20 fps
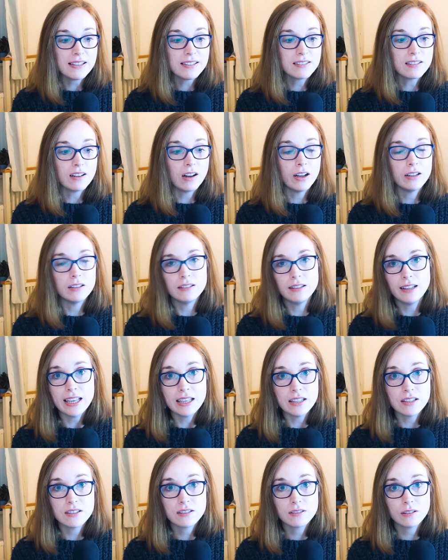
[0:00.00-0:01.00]
style
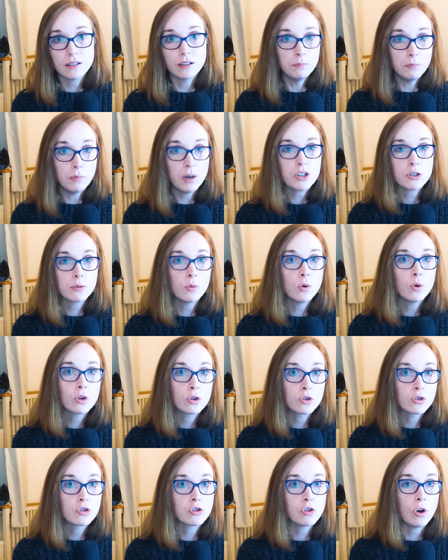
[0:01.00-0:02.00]
is much more
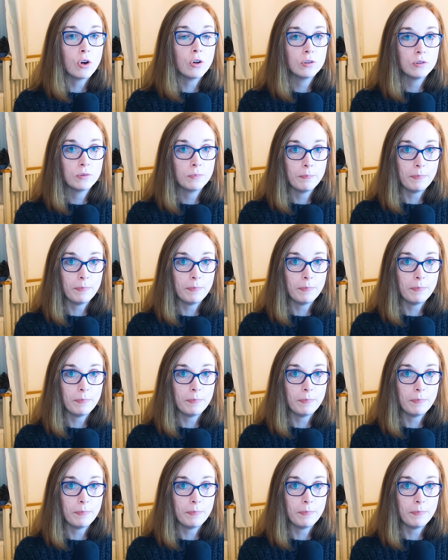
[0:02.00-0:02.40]
control